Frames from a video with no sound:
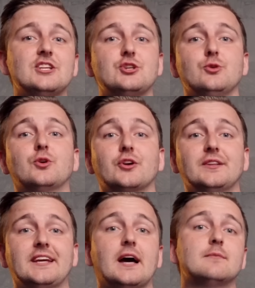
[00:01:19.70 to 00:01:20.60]
E2
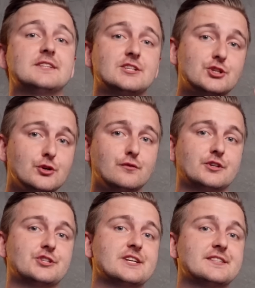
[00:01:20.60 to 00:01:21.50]
currently comes in two
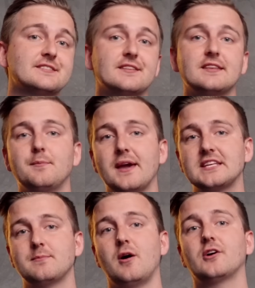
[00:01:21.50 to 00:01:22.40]
versions, the
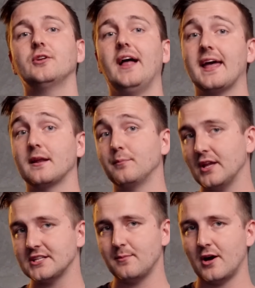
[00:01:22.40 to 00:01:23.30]
base model and
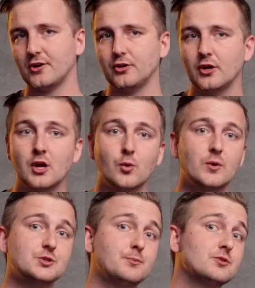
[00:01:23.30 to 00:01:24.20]
Plus model,
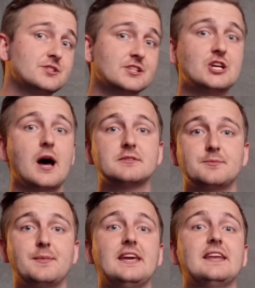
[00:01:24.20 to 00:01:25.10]
which boosts the top
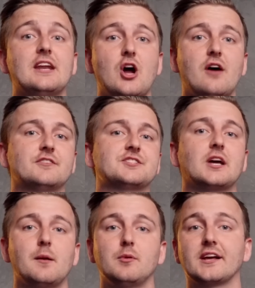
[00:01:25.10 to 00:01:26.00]
speed and offers a
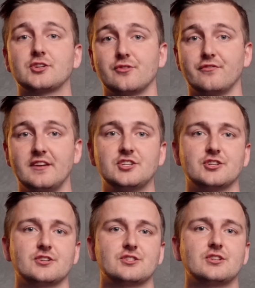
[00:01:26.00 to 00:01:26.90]
couple extra
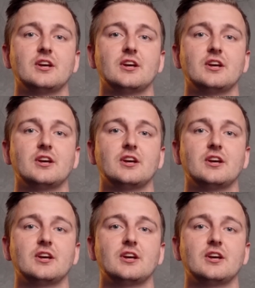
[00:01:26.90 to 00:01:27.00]
features.